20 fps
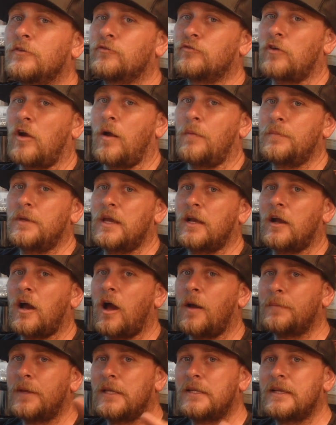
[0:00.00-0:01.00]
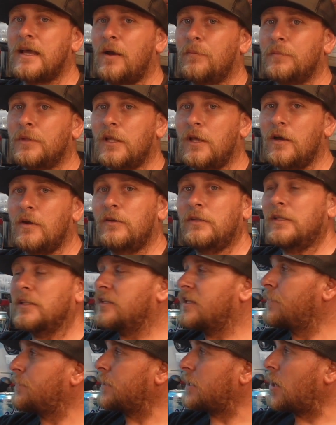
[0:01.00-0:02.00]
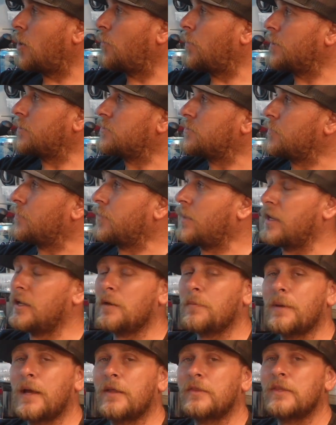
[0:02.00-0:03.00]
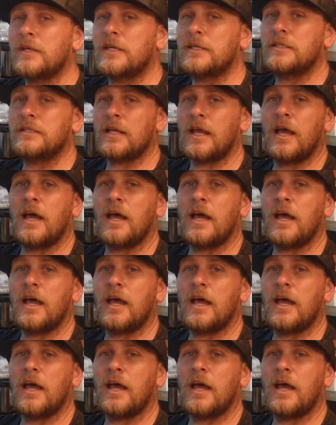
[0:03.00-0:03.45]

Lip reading: Drop me a comment down below. Let me know what you think about this.